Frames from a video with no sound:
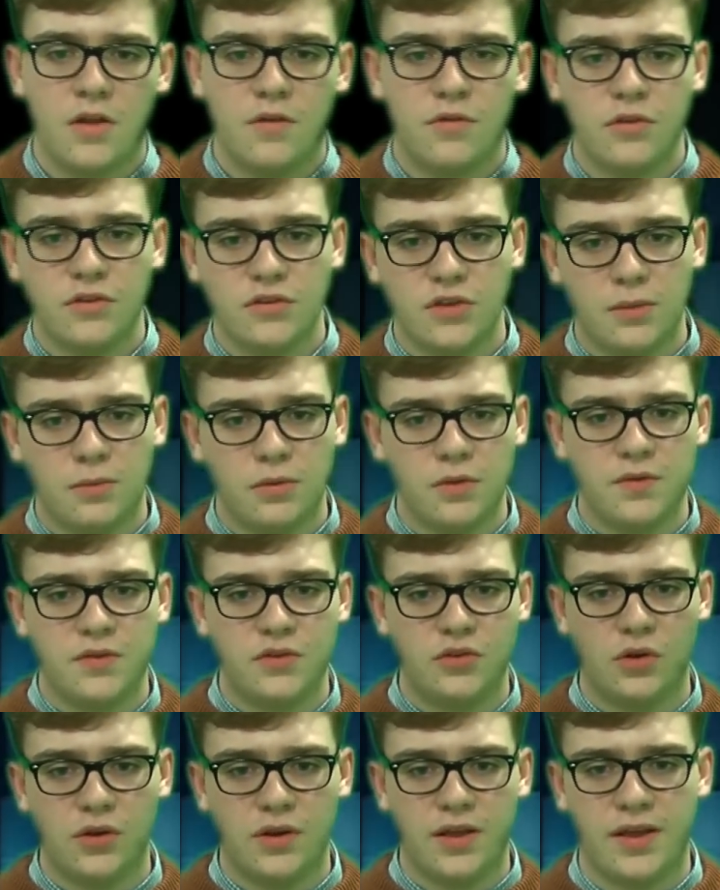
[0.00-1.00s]
For example in the
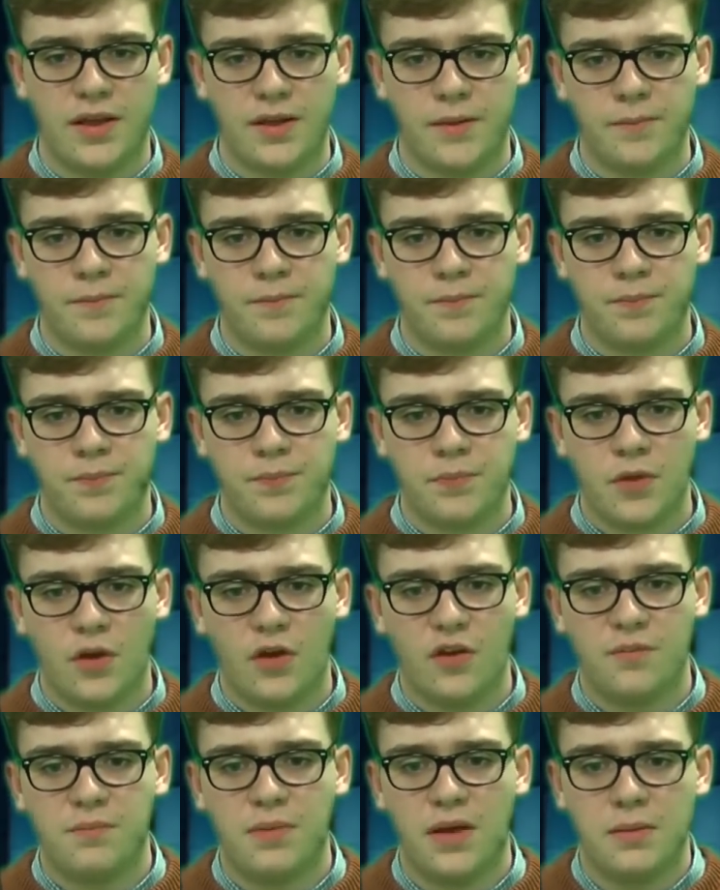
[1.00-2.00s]
shot here,
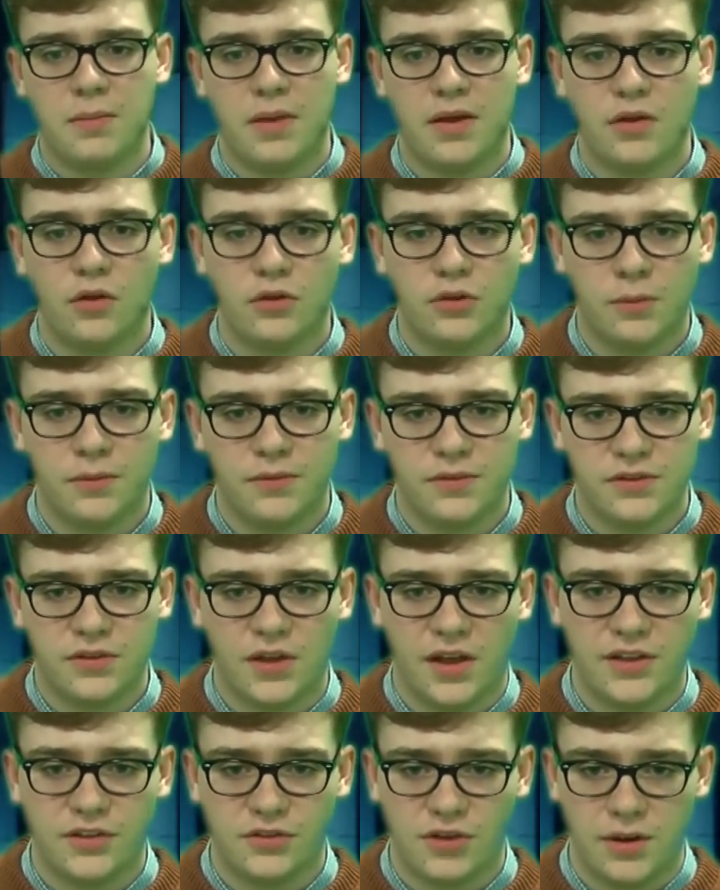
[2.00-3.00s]
of Batman on top of the
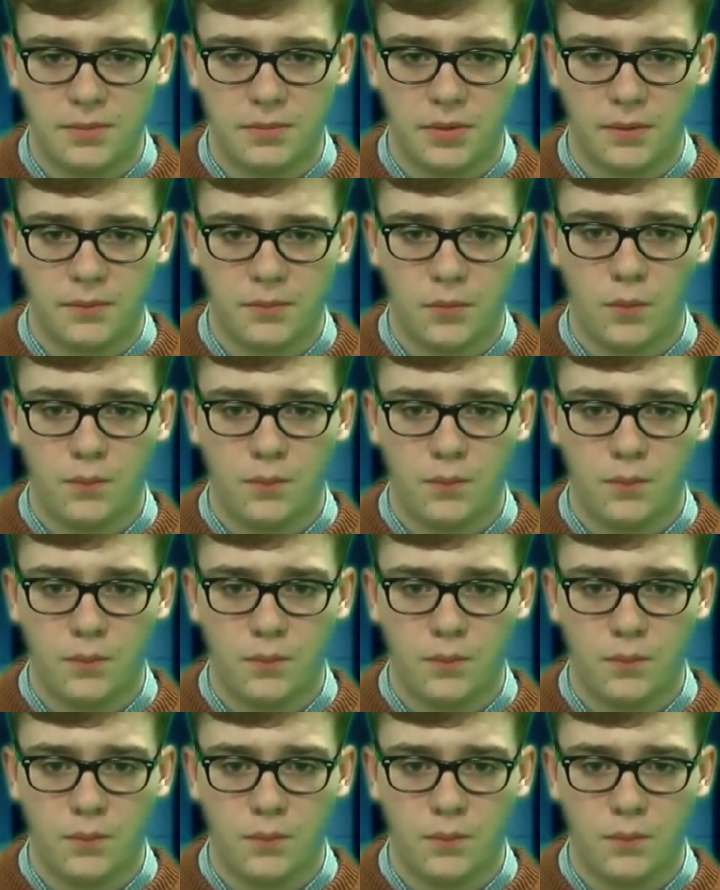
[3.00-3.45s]
skyscraper.